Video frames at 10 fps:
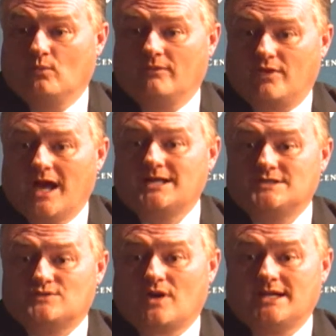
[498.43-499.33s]
we've got to
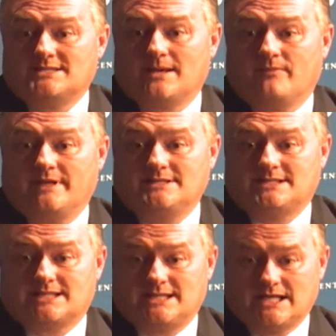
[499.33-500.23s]
try something
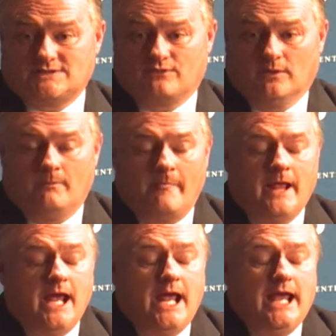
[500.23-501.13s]
successful.
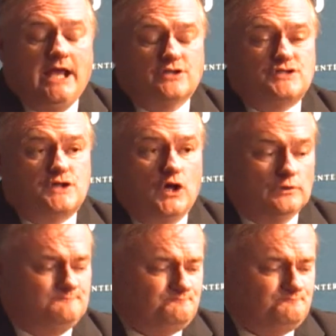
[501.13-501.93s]
And so